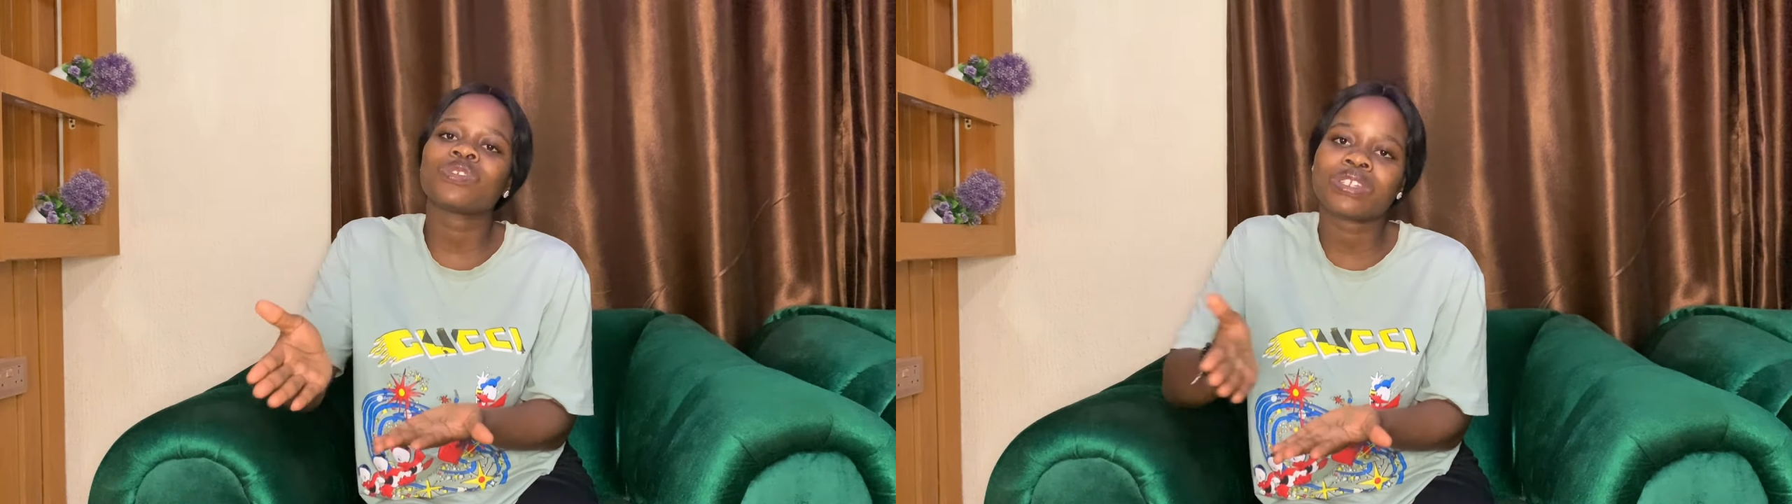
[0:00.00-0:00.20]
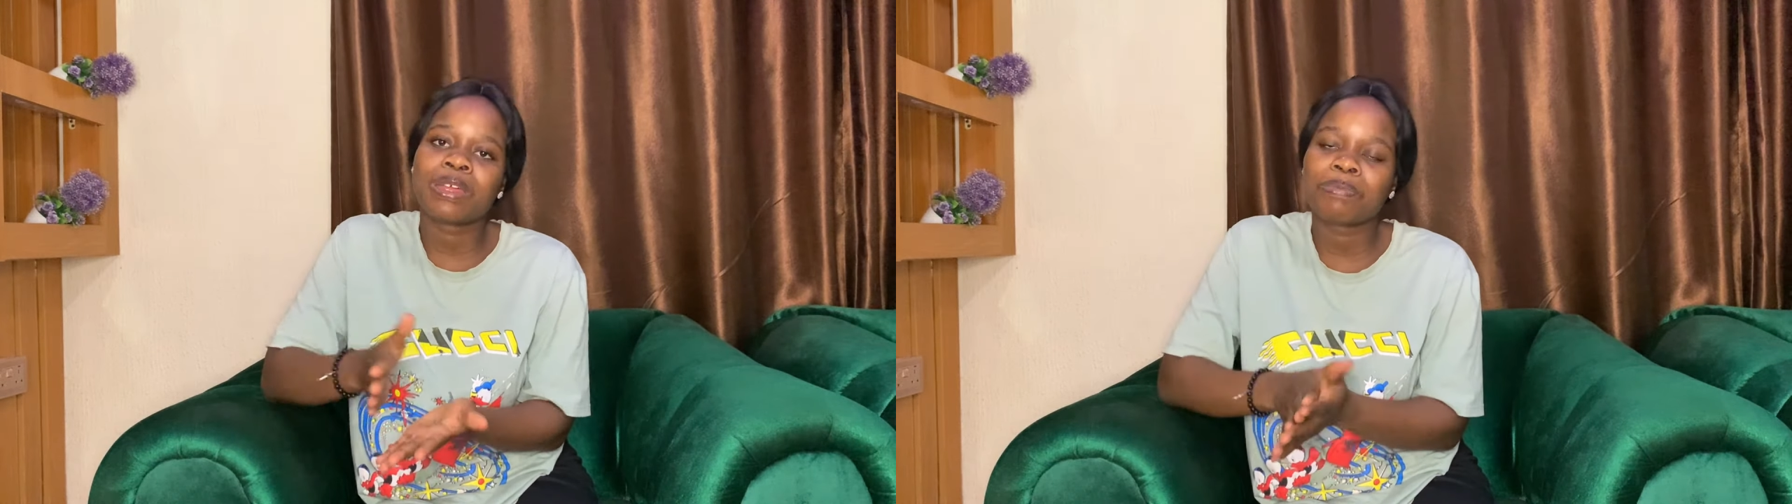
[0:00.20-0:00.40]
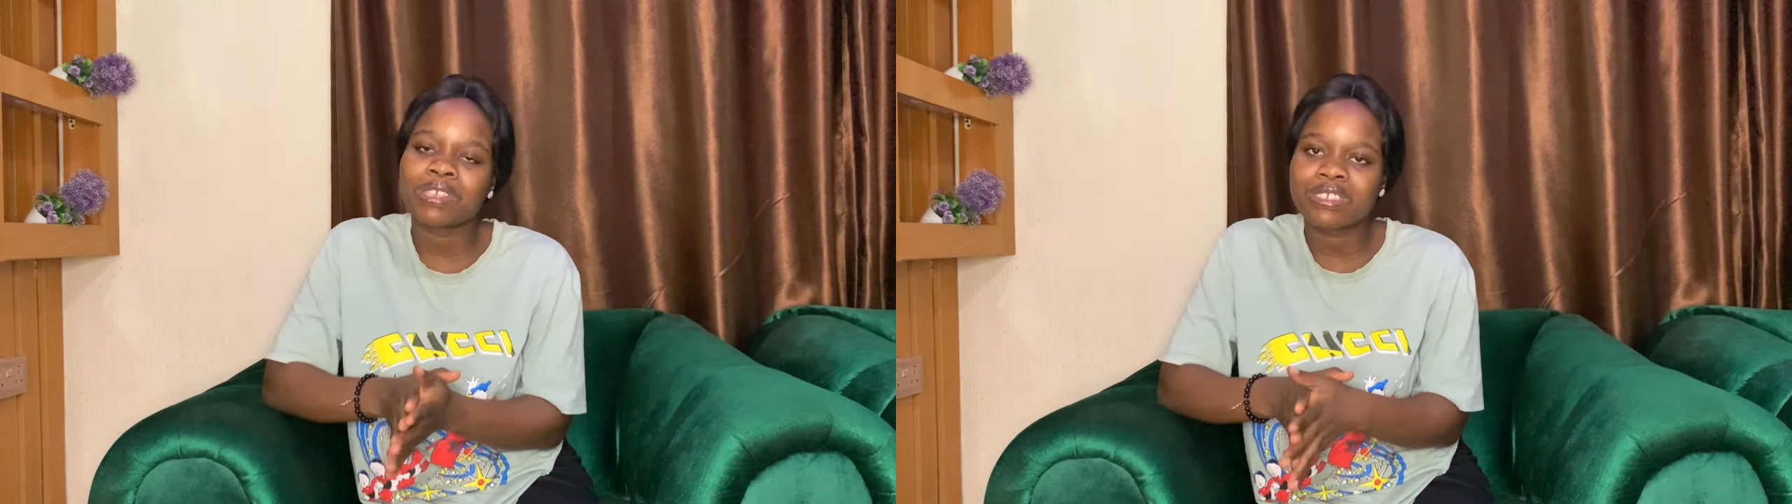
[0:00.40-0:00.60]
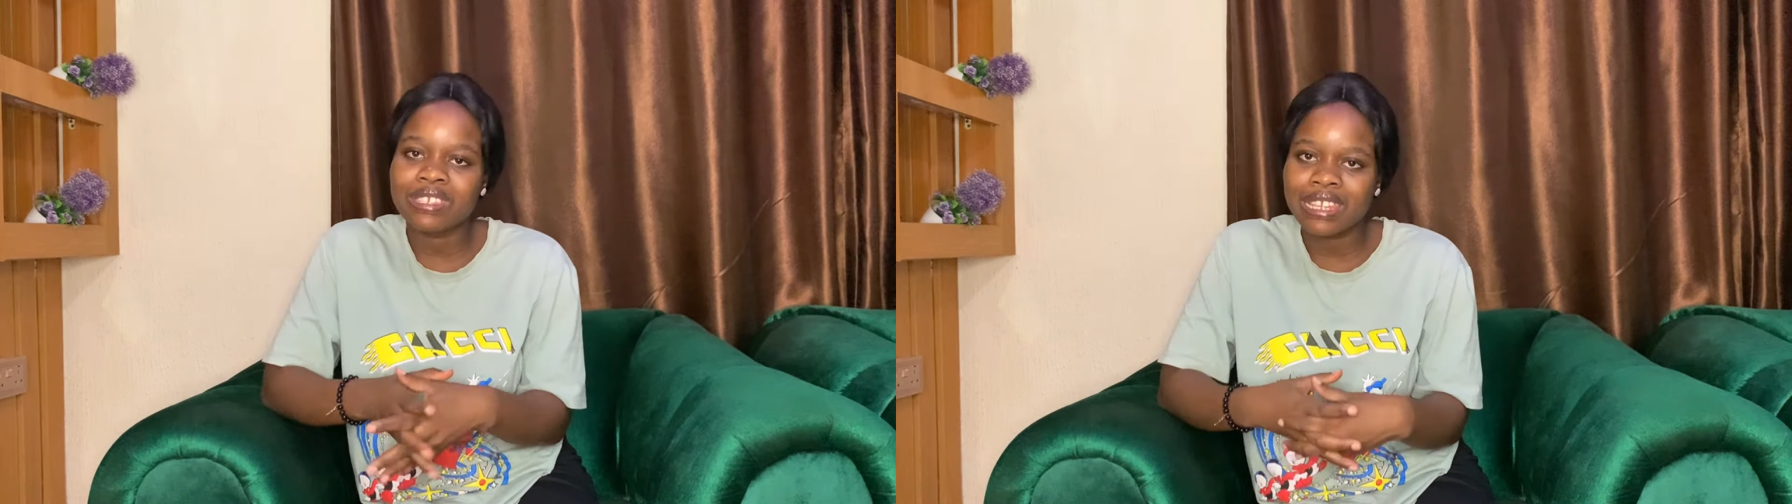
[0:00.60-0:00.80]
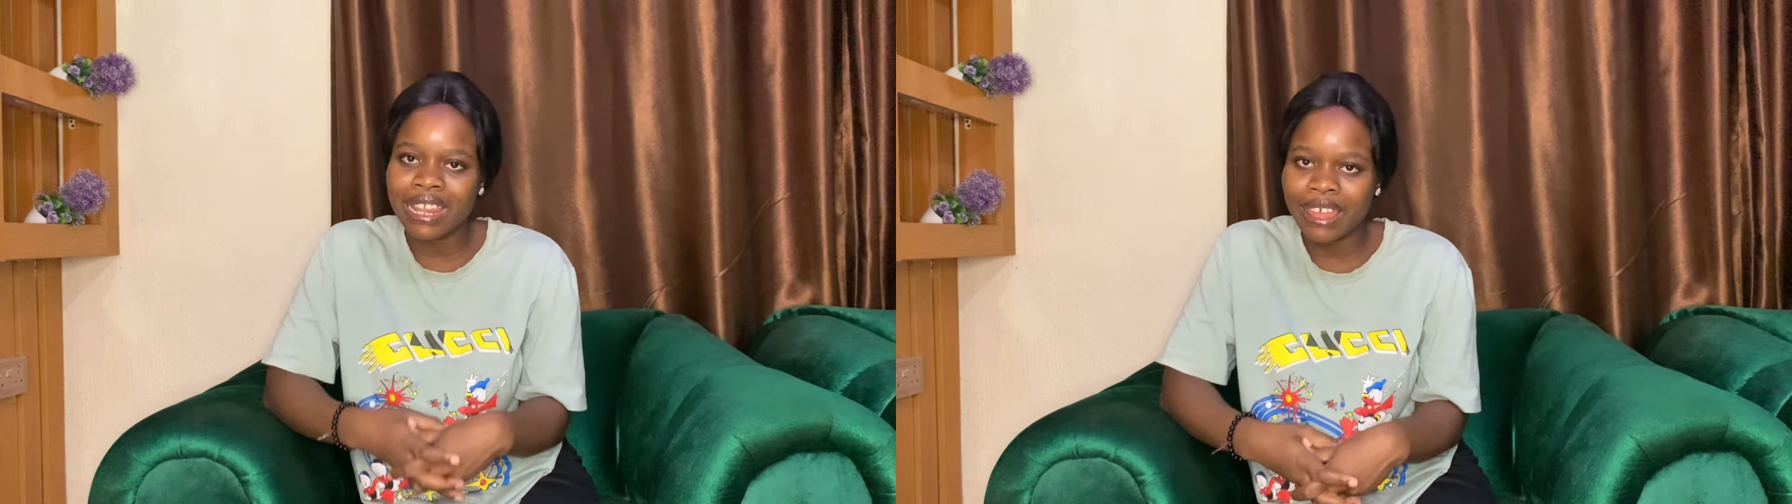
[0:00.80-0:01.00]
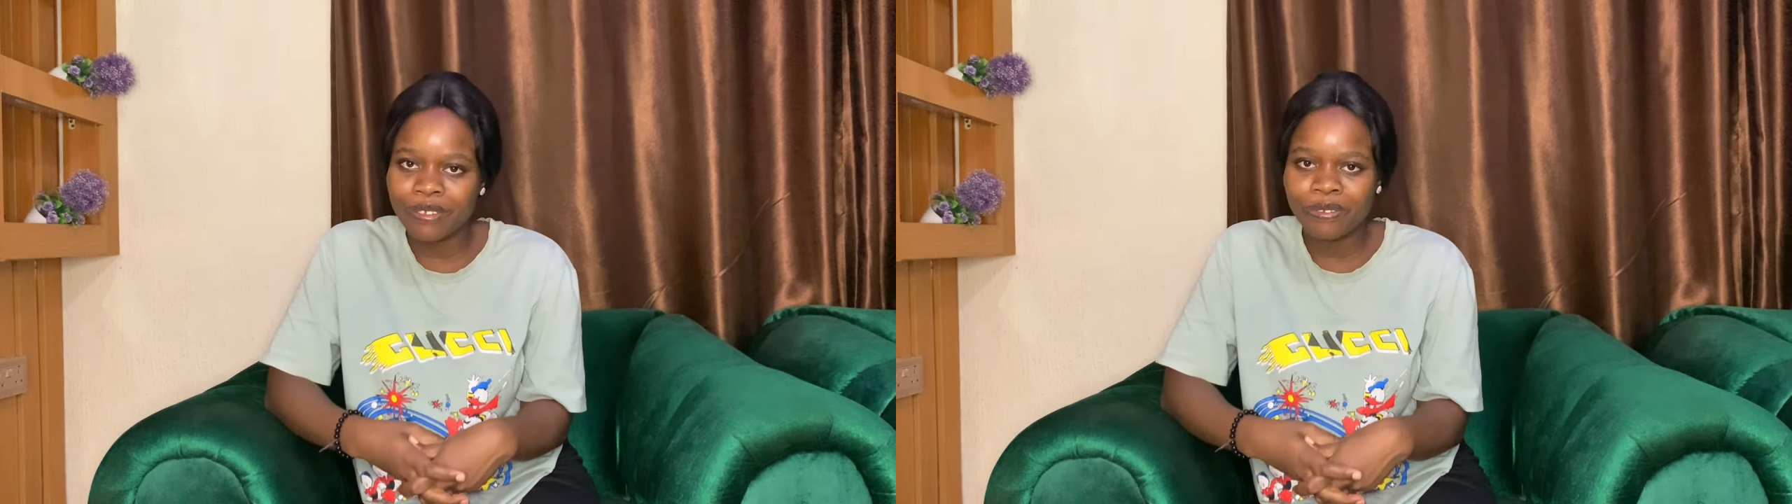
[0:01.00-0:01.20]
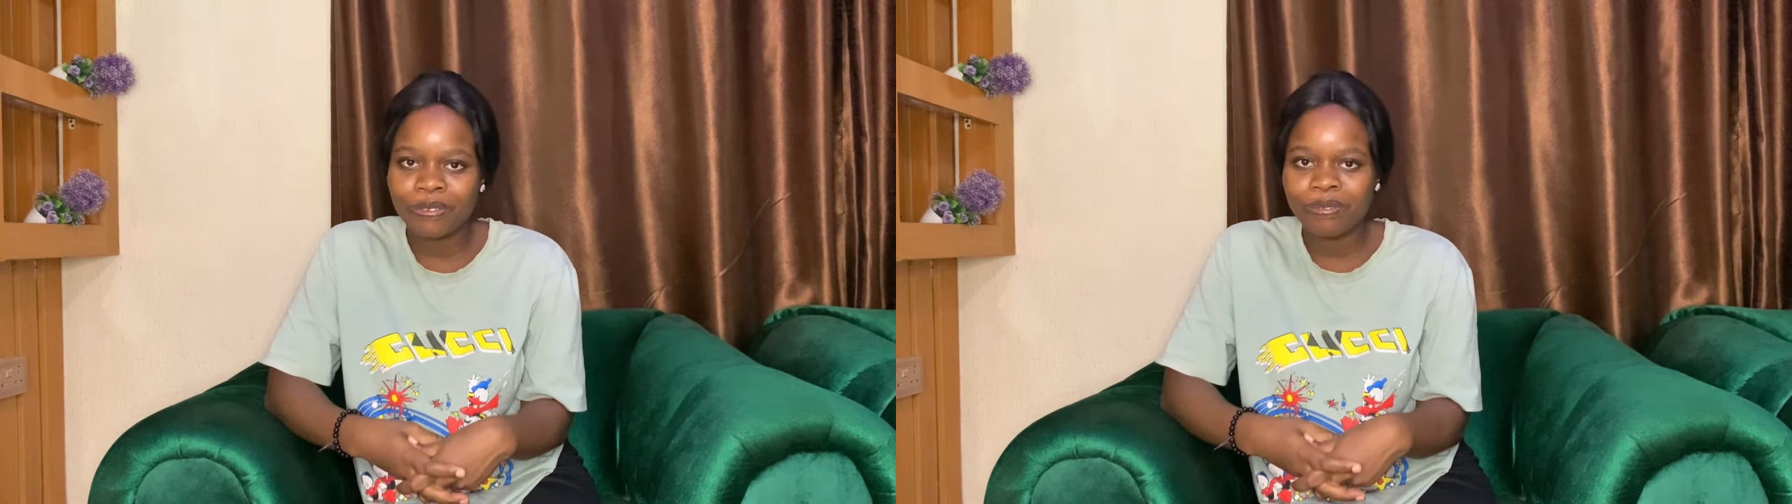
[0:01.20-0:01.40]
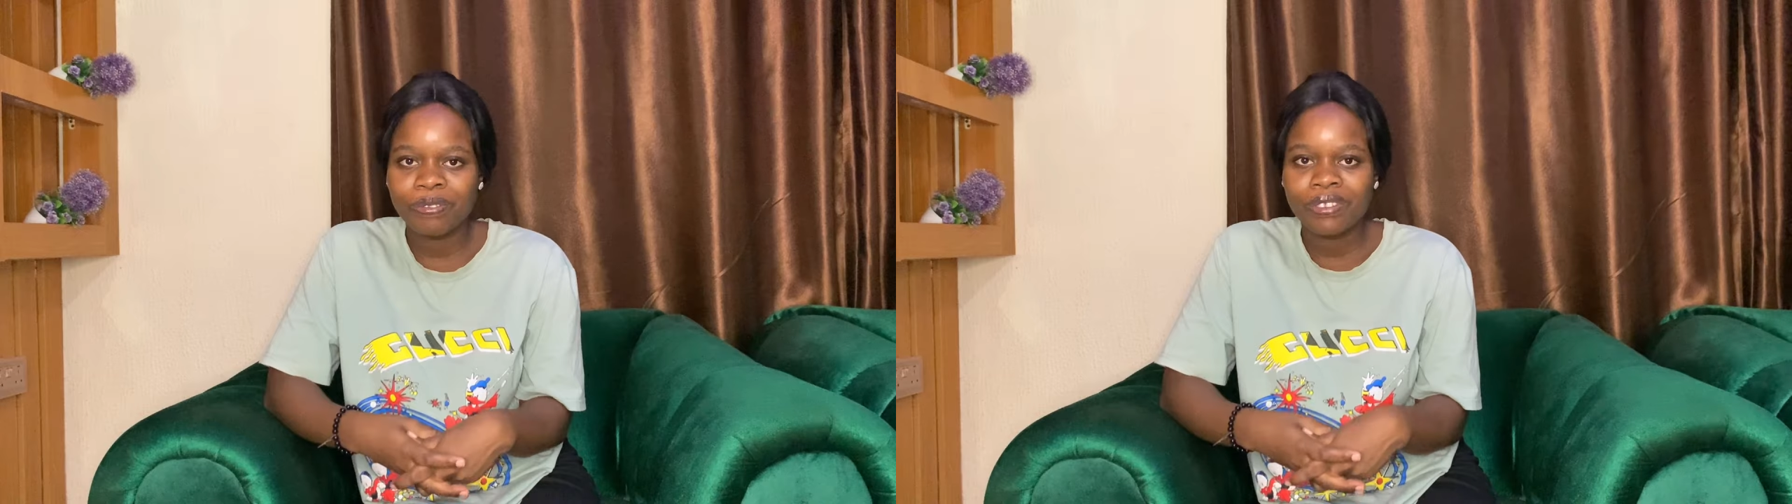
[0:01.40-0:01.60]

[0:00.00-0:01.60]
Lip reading: to that person's life?